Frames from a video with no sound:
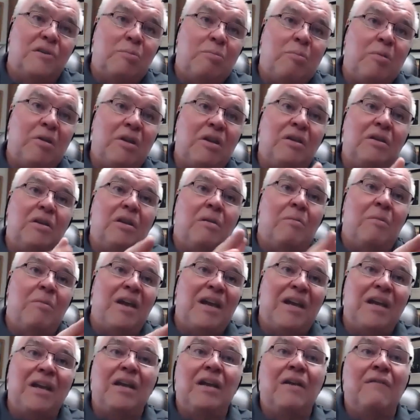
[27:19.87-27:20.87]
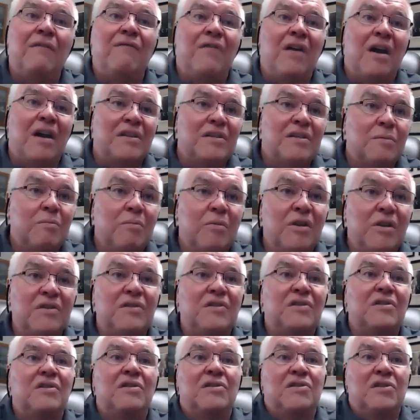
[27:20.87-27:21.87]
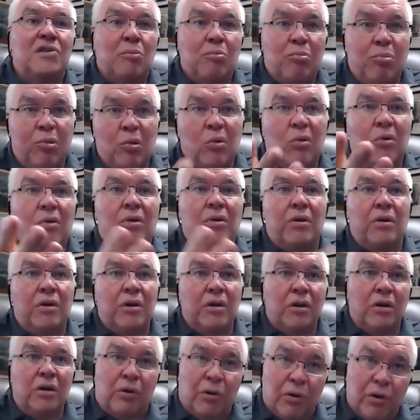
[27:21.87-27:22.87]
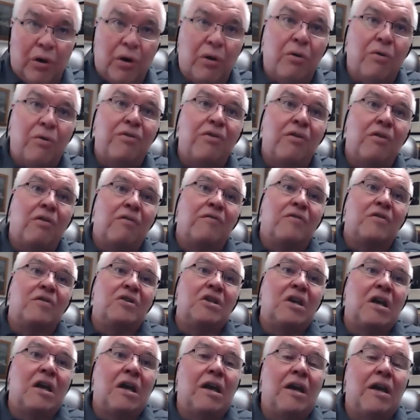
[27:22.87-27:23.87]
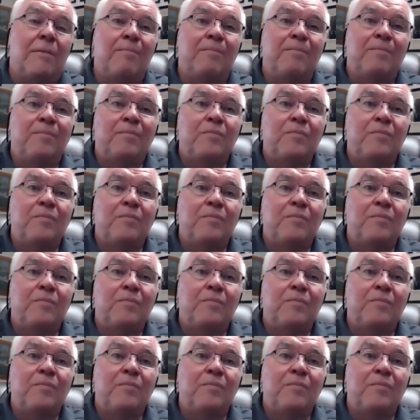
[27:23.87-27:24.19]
They're making investments to support growth over time.